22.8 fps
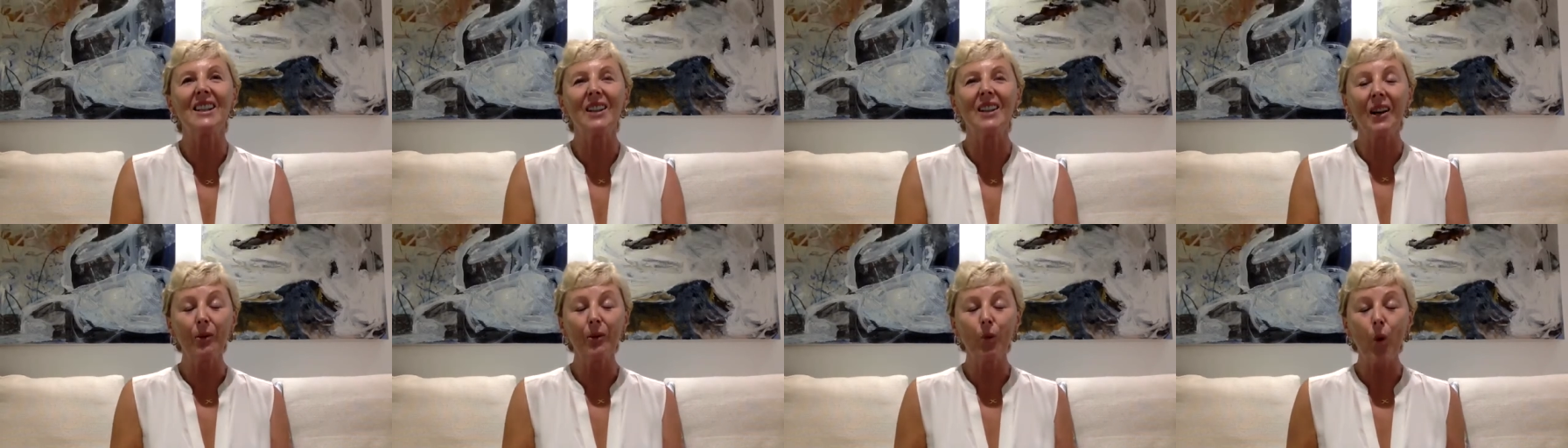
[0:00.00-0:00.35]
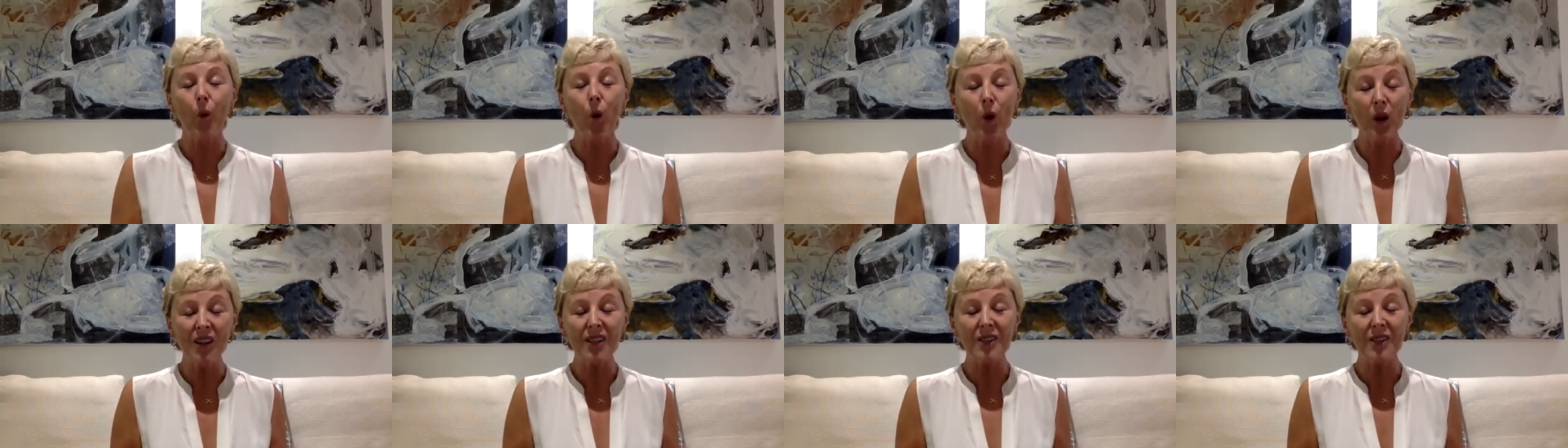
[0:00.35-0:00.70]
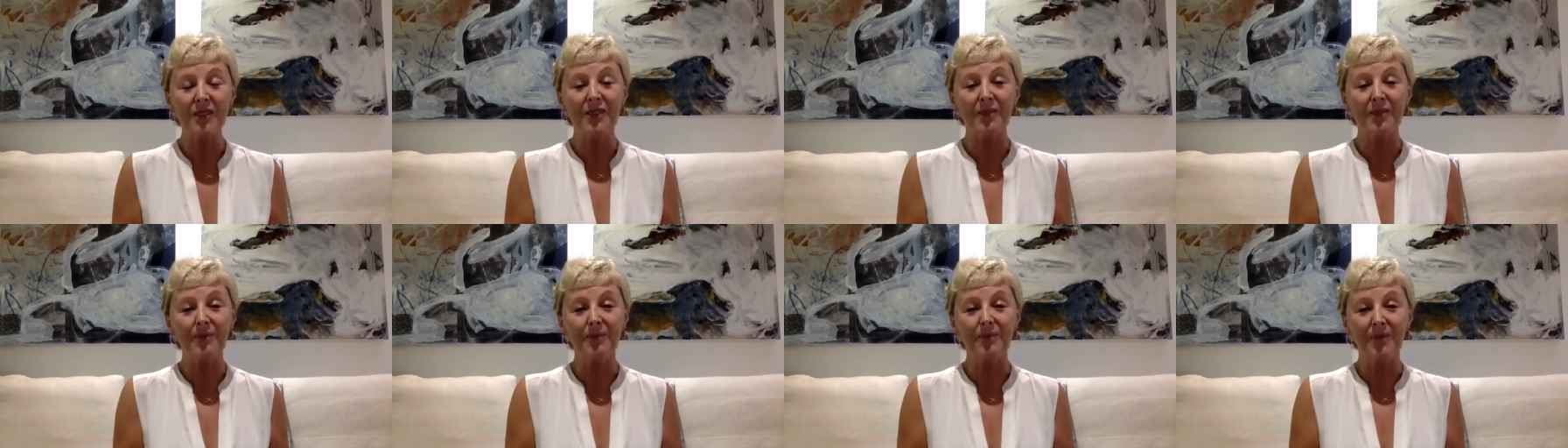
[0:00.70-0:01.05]

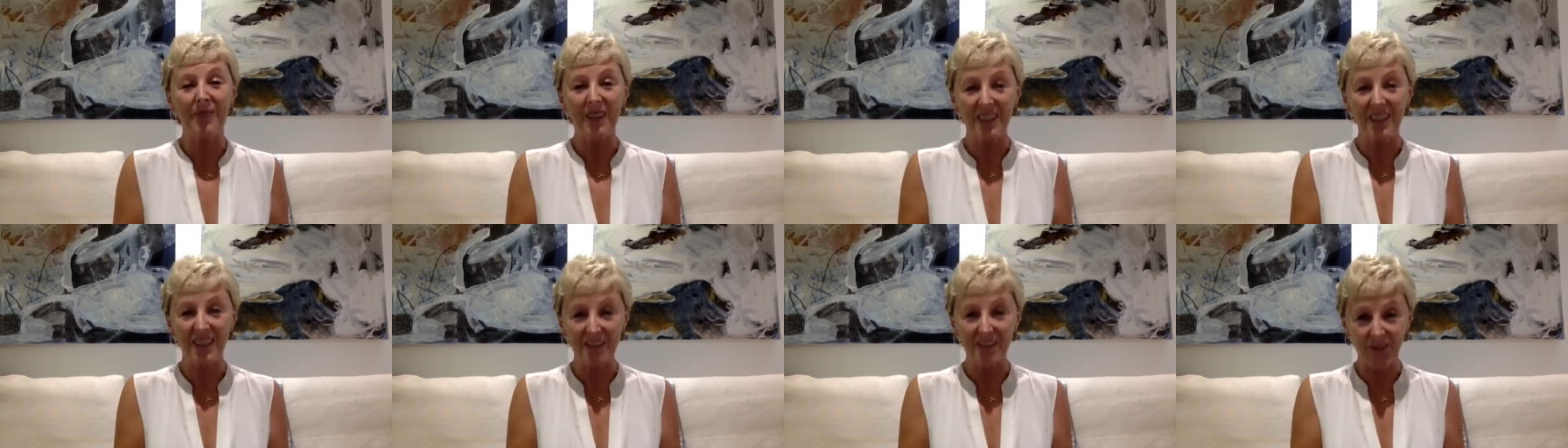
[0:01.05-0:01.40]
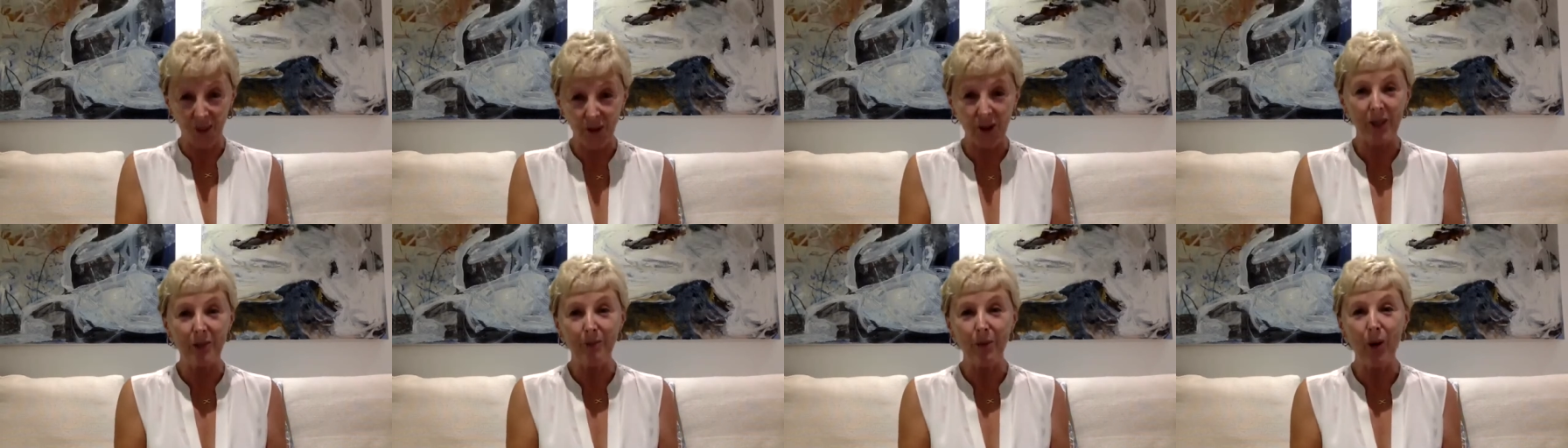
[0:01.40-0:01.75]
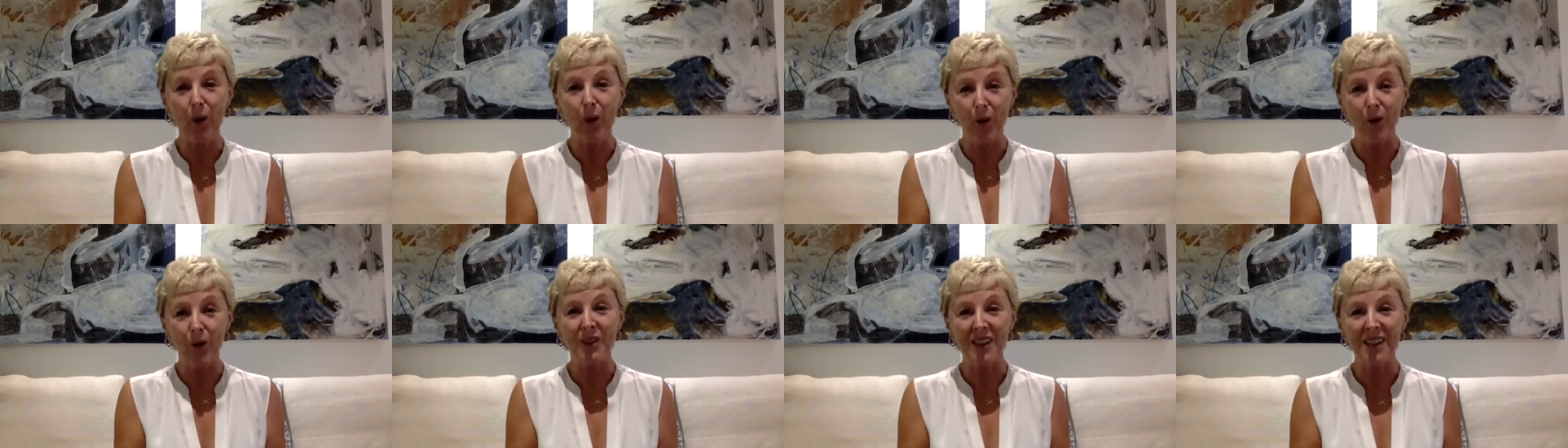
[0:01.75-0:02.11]
water is very
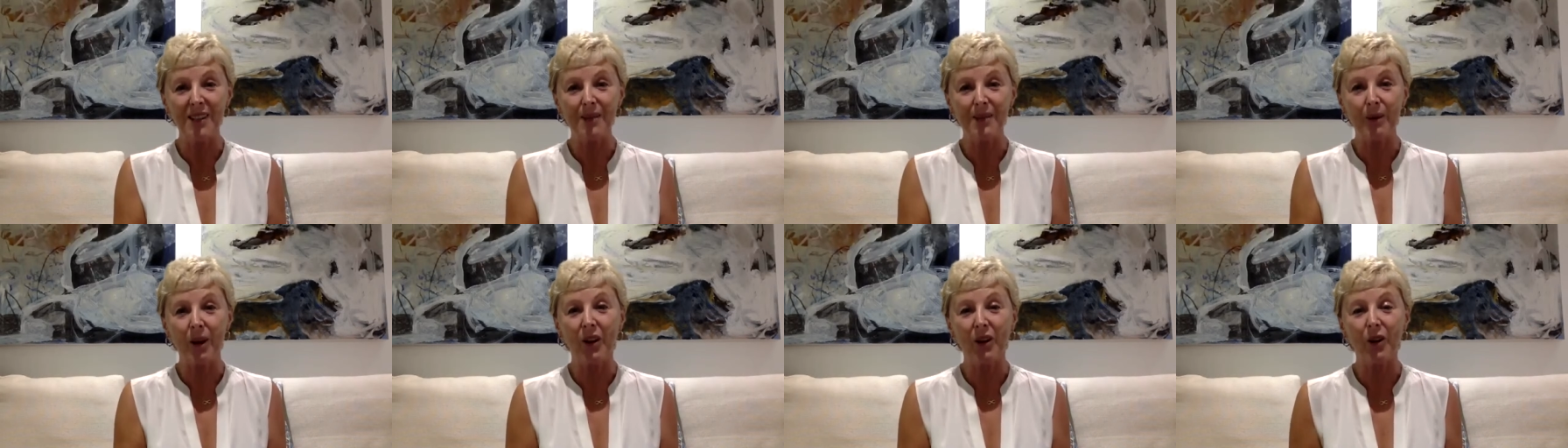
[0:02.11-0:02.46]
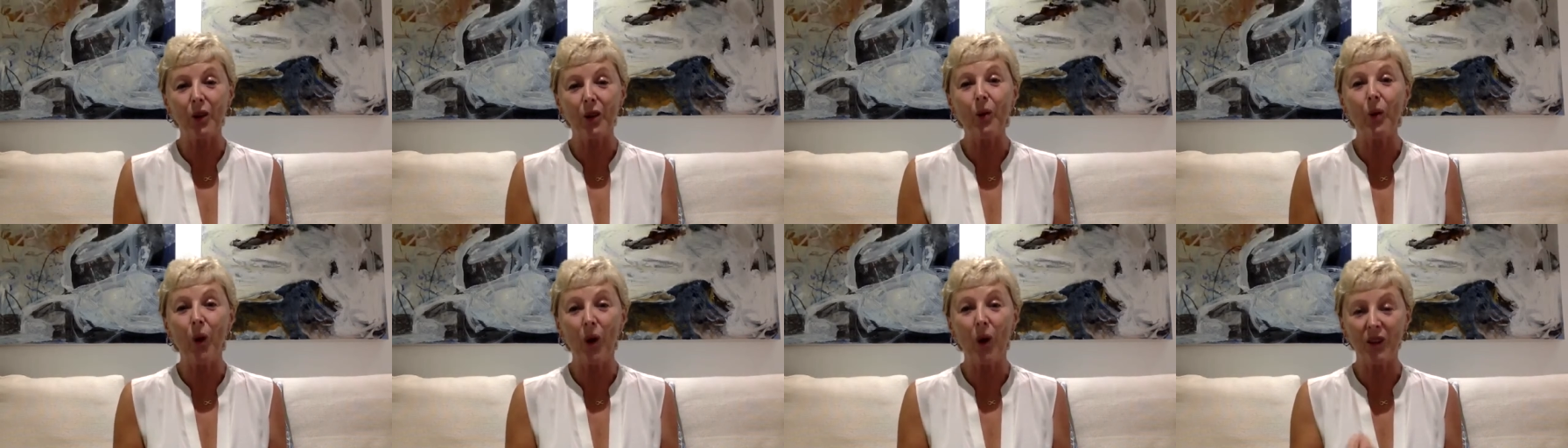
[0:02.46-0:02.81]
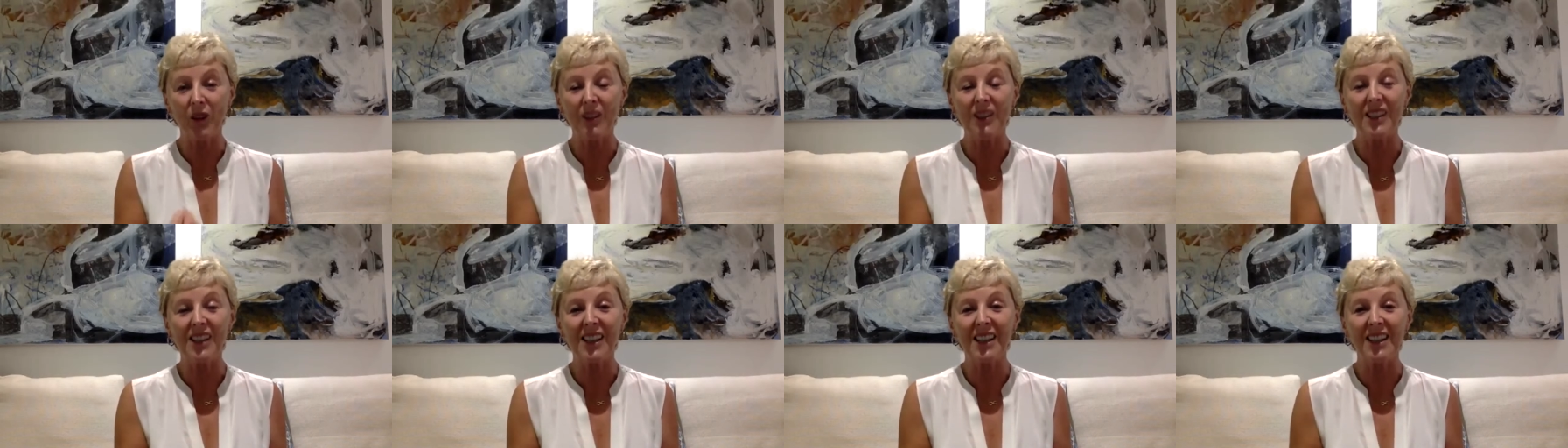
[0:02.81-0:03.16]
important as well, the
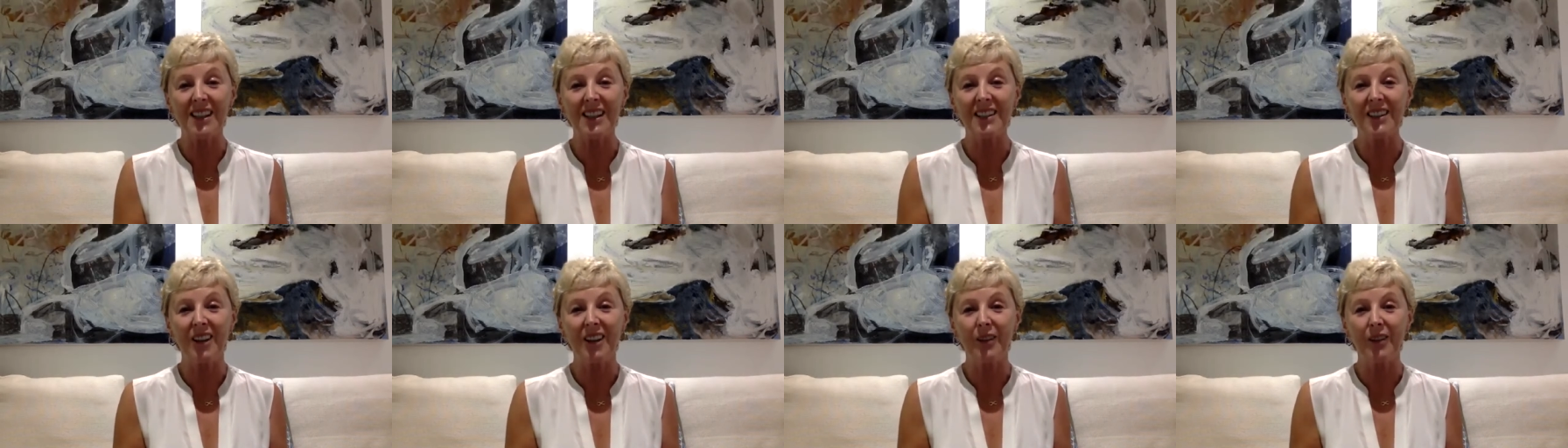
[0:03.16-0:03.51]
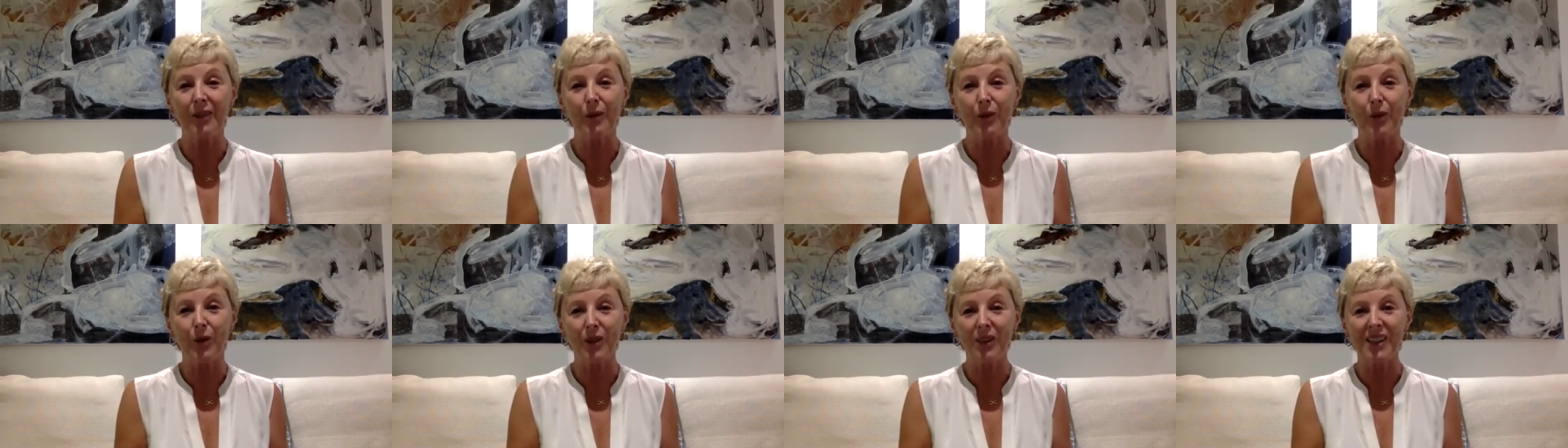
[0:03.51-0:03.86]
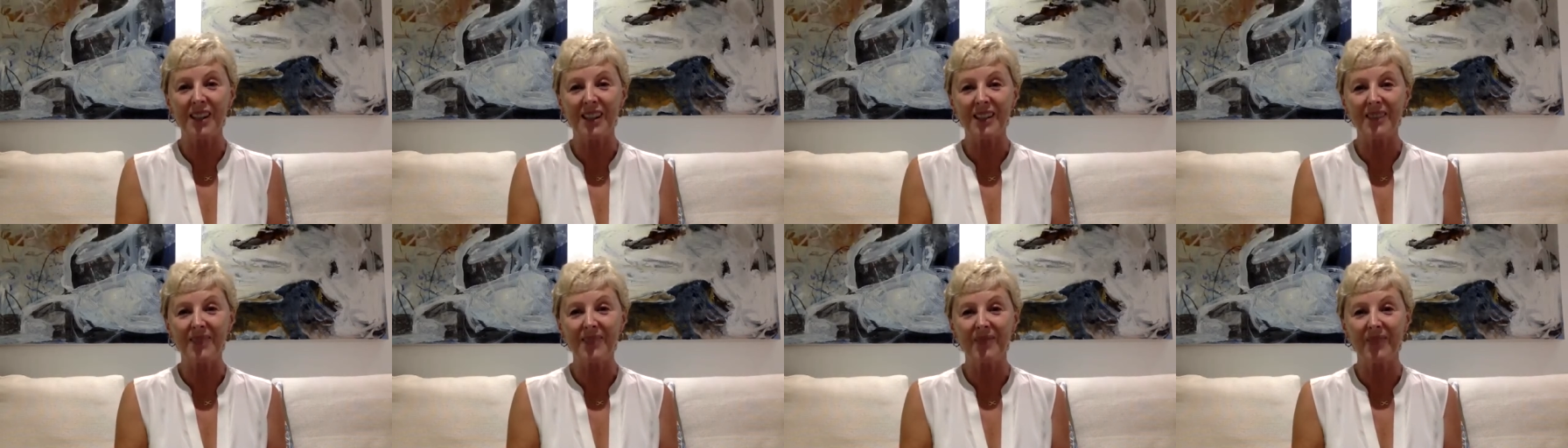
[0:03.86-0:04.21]
quality of
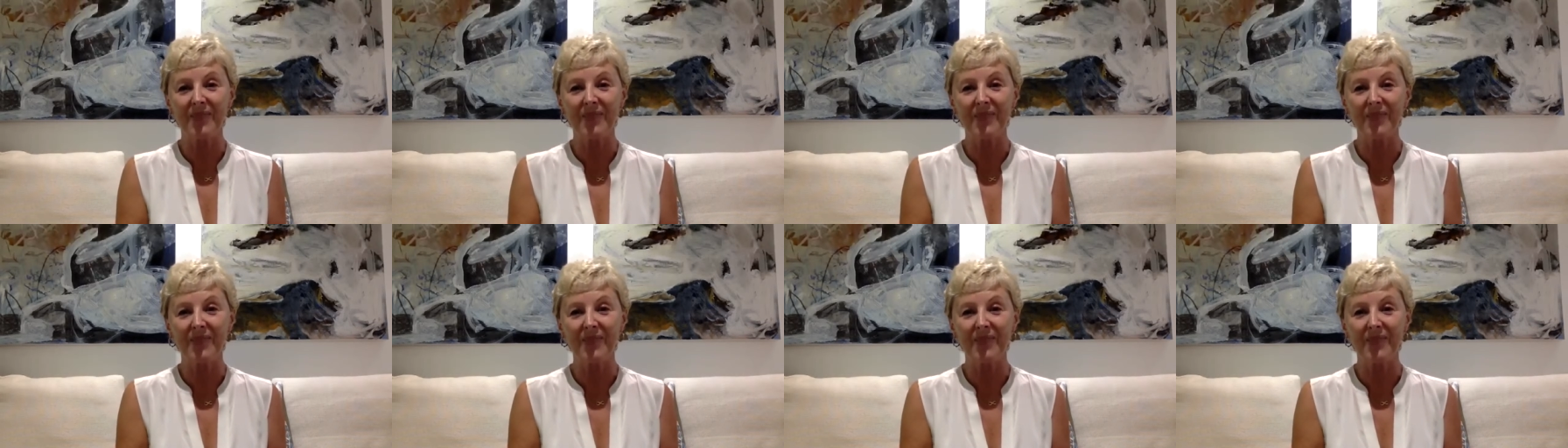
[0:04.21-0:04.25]
water.